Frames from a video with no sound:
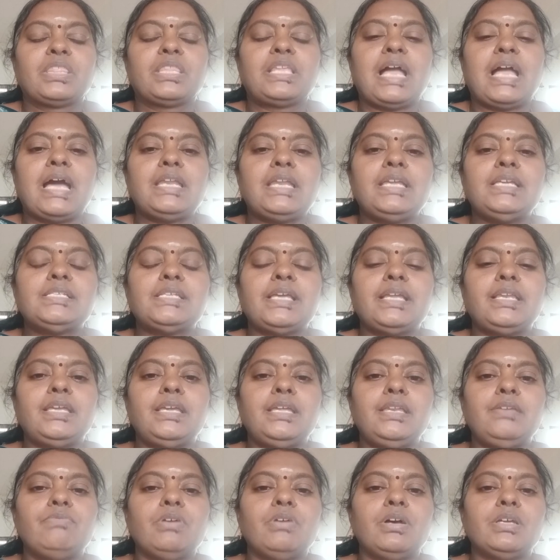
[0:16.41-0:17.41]
There is an
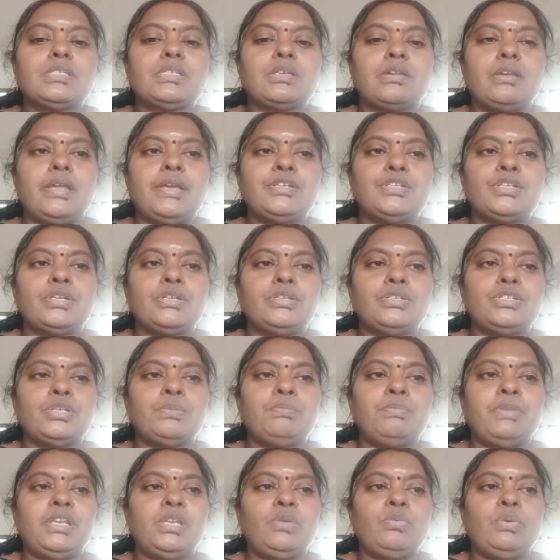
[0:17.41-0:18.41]
inverse
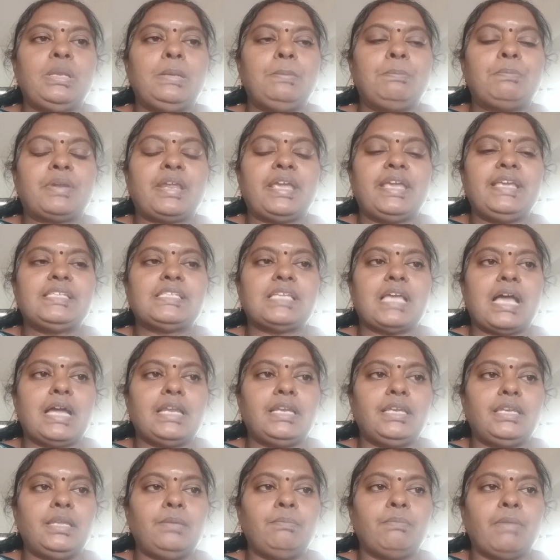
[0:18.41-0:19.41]
relationship between price
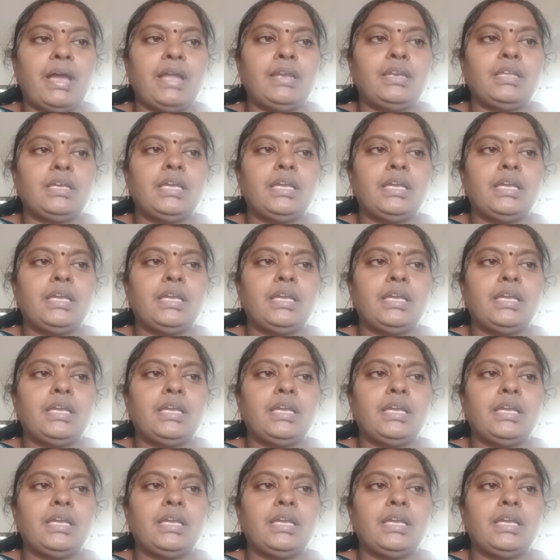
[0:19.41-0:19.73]
and demand.